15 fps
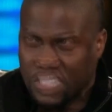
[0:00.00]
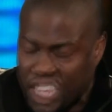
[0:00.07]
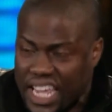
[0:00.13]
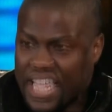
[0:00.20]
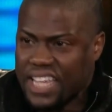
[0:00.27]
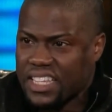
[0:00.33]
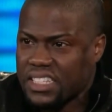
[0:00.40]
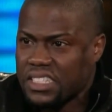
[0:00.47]
and
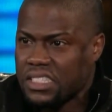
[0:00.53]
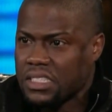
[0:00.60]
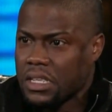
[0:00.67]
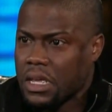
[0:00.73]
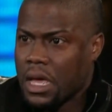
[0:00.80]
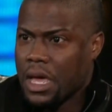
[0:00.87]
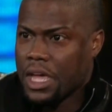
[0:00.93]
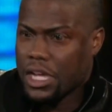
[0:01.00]
C's.
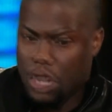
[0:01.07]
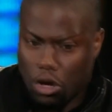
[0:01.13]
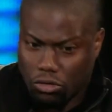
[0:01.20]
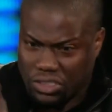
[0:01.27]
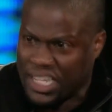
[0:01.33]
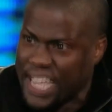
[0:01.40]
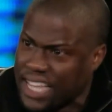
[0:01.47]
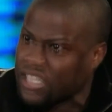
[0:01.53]

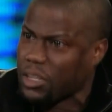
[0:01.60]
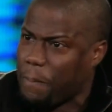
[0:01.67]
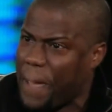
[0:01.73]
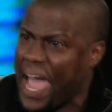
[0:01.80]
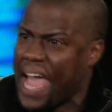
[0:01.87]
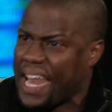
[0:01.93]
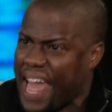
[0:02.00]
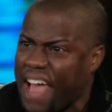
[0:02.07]
D's are
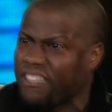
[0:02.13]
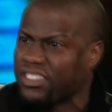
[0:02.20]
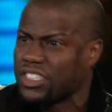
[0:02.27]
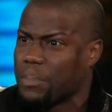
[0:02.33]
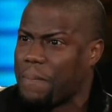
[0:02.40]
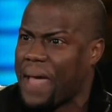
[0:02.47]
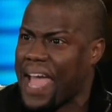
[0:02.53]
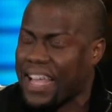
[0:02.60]
bad,
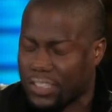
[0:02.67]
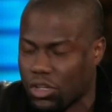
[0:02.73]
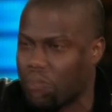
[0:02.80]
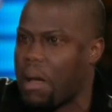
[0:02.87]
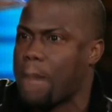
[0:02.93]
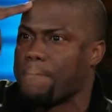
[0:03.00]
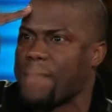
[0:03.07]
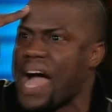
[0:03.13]
F's are bad. So
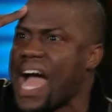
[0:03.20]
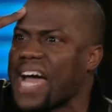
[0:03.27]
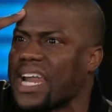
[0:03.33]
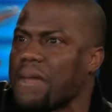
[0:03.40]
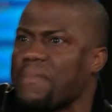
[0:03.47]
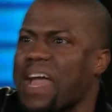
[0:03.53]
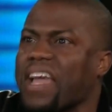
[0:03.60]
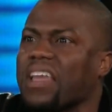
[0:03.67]
in my
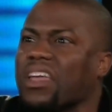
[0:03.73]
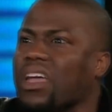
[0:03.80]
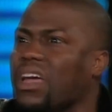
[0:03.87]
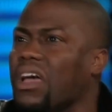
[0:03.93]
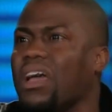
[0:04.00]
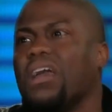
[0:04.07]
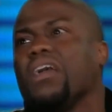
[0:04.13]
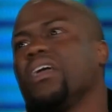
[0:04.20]
mind, I'm like,
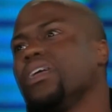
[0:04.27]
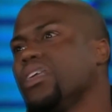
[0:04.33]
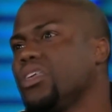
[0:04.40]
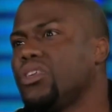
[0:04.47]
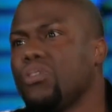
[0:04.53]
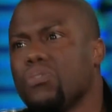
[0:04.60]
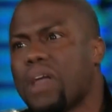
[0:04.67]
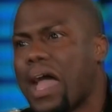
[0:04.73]

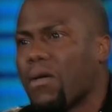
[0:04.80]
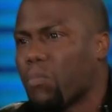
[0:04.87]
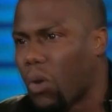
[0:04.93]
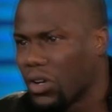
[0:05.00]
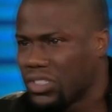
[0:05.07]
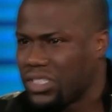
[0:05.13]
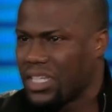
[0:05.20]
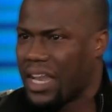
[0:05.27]
you got
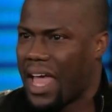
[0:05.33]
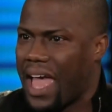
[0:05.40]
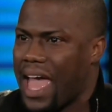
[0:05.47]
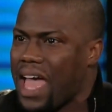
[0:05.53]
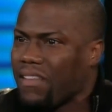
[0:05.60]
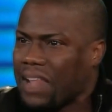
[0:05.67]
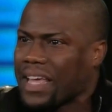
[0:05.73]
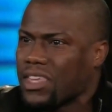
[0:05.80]
worse than an
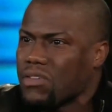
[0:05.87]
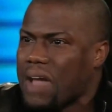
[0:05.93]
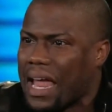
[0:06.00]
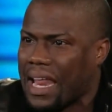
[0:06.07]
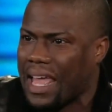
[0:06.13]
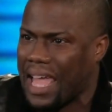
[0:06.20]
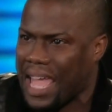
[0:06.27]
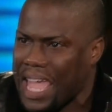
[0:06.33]
F? Like, you
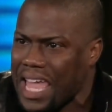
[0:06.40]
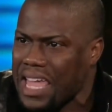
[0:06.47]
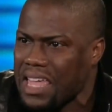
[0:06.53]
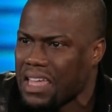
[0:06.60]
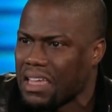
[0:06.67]
got an E?